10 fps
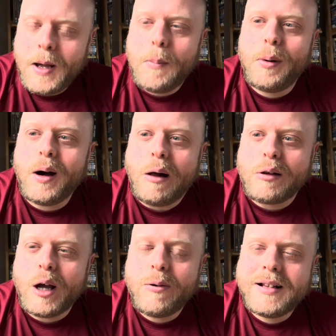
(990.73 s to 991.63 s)
But I'll
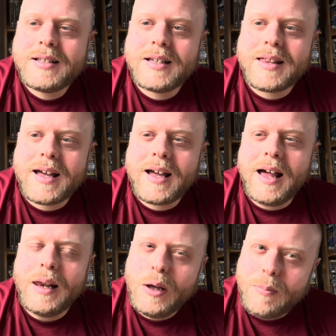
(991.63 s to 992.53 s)
go into that a
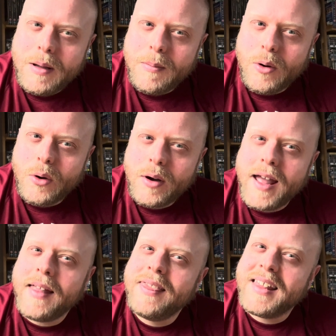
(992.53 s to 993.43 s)
little bit more
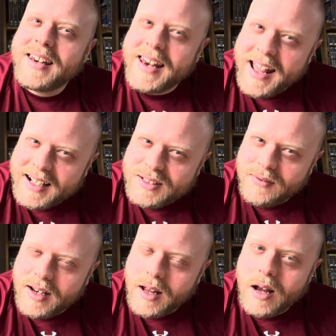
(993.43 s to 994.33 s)
in the next
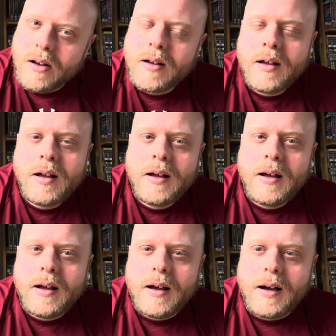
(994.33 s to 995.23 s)
video.
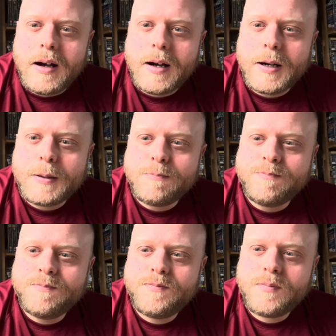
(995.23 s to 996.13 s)

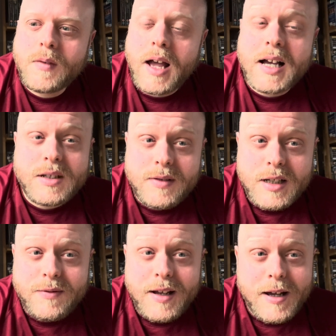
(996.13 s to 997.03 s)
As for this
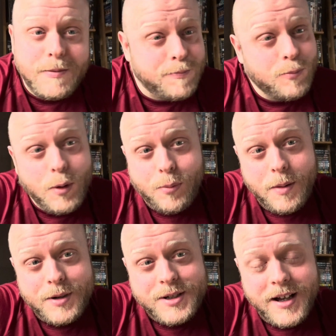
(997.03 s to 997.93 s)
video, we're pretty
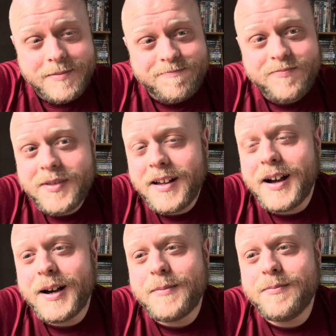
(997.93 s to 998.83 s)
much done.
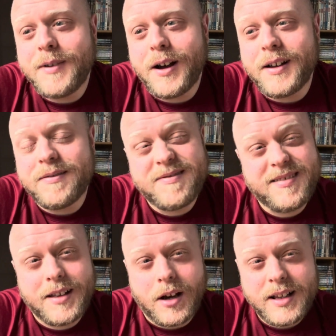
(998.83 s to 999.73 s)
I
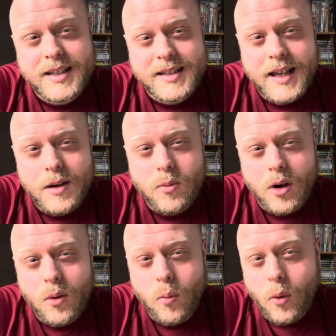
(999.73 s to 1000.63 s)
kind of said what
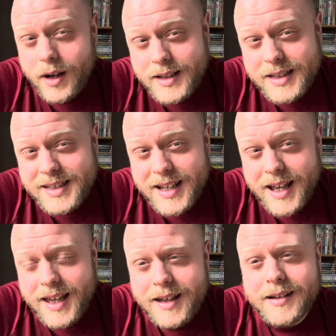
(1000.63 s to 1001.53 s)
I wanted to
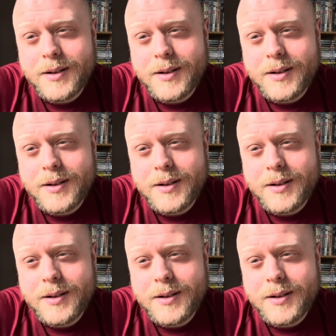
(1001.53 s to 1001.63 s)
say.